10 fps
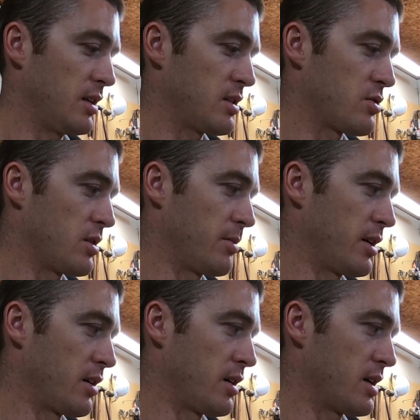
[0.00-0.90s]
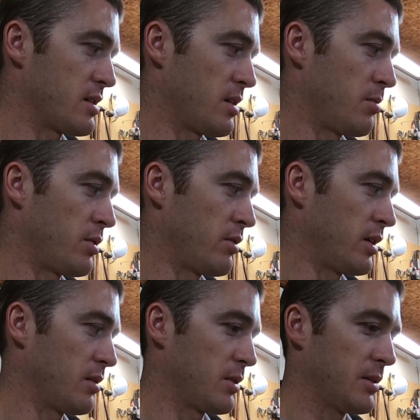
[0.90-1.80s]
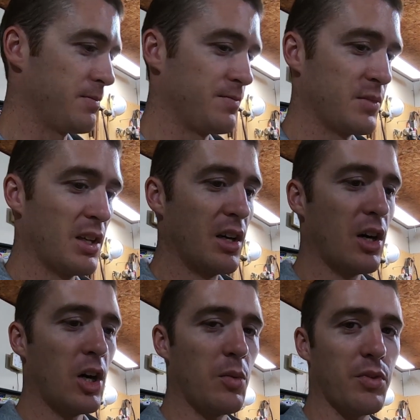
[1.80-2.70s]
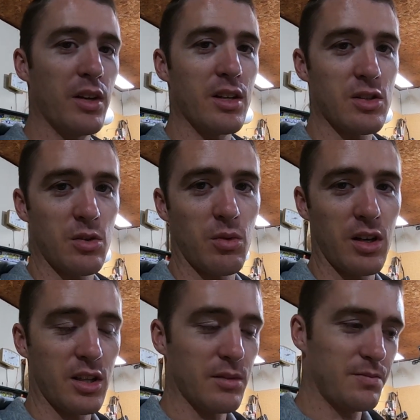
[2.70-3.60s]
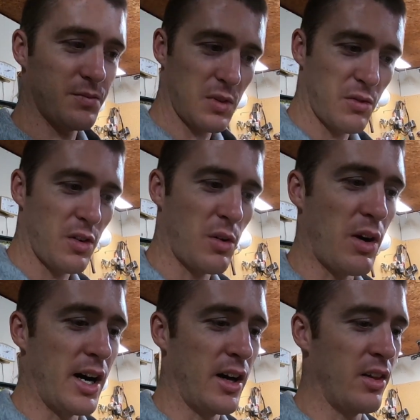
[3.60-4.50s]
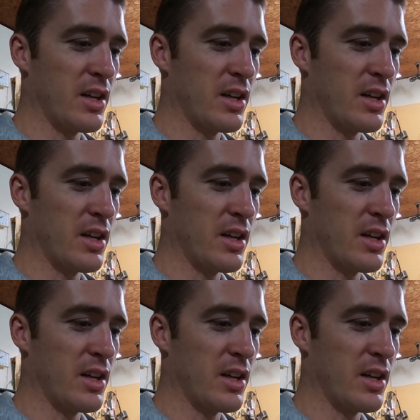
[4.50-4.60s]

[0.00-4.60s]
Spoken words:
distributor at some point, but hopefully this will work for a while